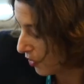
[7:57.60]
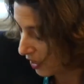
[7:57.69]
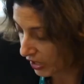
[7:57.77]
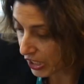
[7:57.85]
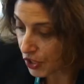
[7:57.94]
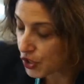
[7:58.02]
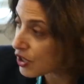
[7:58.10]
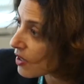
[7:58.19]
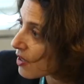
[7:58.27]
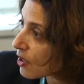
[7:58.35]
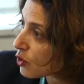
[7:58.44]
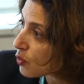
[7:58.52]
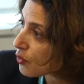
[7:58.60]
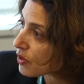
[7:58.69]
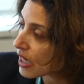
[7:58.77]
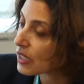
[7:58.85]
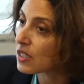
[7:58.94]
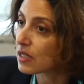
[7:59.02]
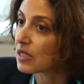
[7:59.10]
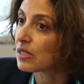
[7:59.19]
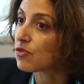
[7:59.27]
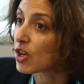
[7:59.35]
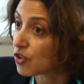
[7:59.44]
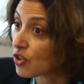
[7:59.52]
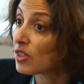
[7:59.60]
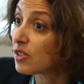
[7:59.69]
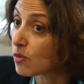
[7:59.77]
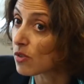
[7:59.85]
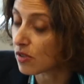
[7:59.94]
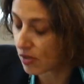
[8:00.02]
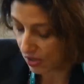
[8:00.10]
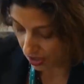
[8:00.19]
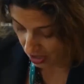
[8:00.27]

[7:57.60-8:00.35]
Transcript: ditches to protect against Russia. This was